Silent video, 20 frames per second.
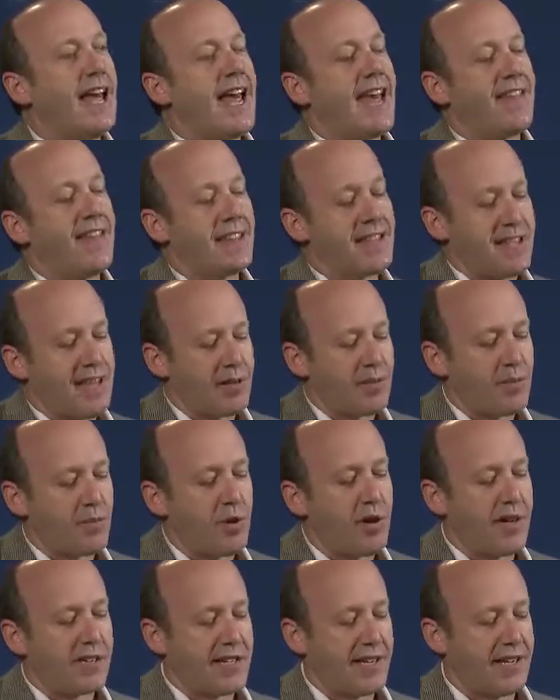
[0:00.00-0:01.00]
And then
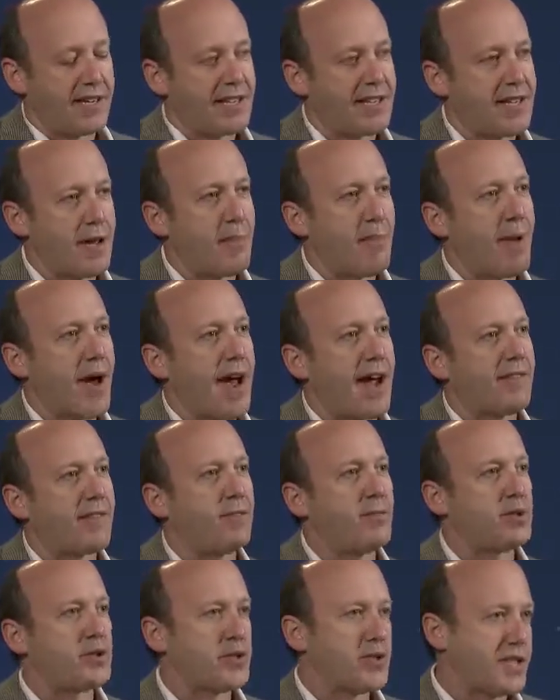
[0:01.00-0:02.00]
take a step back
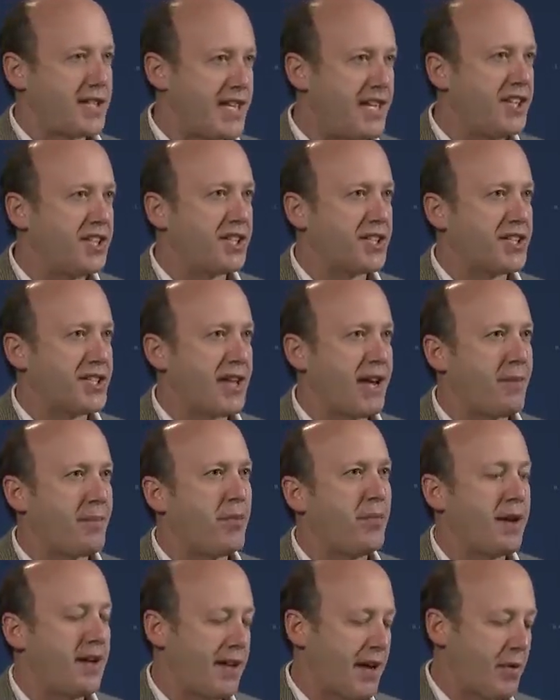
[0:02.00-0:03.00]
from a strategic
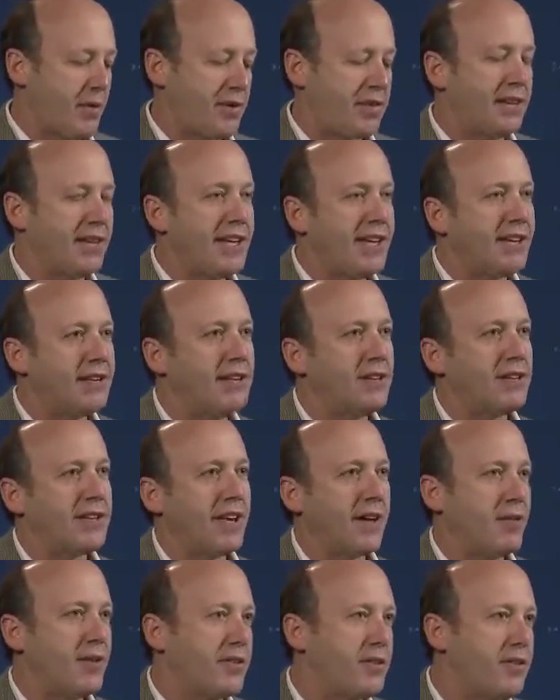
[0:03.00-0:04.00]
standpoint, get with legal,
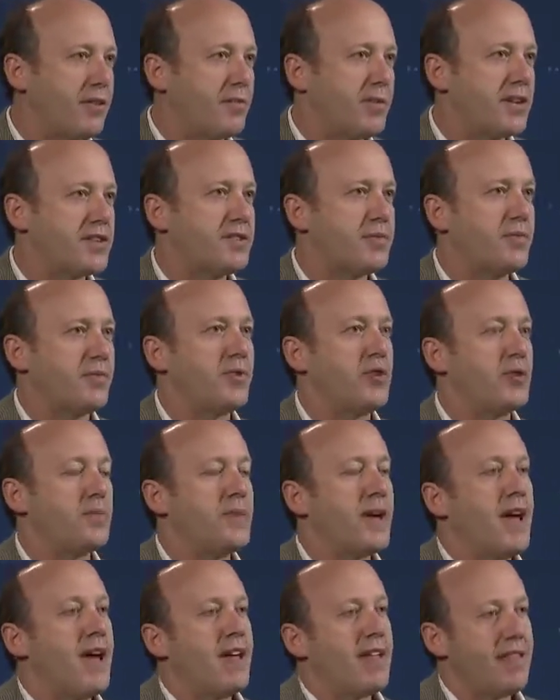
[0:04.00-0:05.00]
get with your risk group,
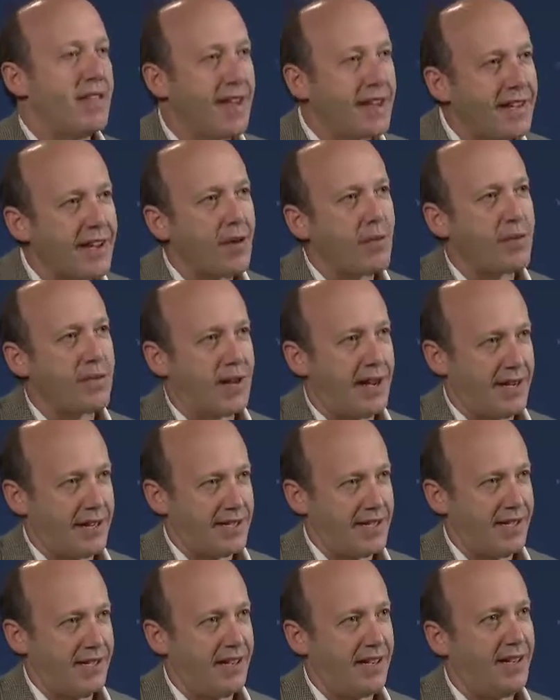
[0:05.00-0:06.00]
then get with
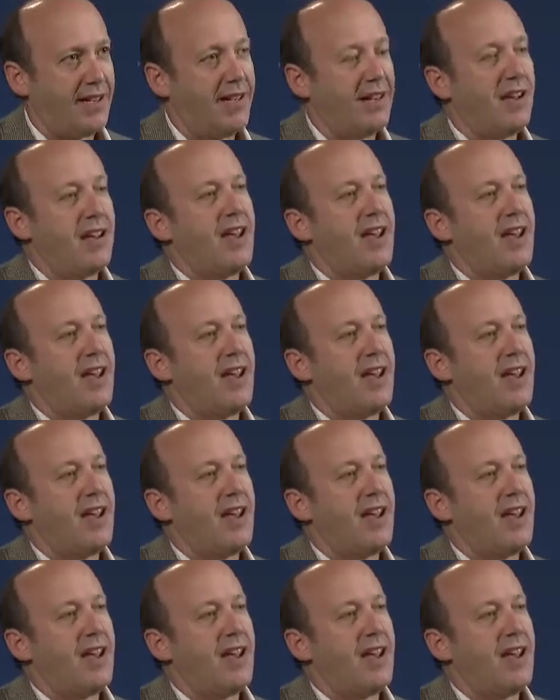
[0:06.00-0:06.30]
IT,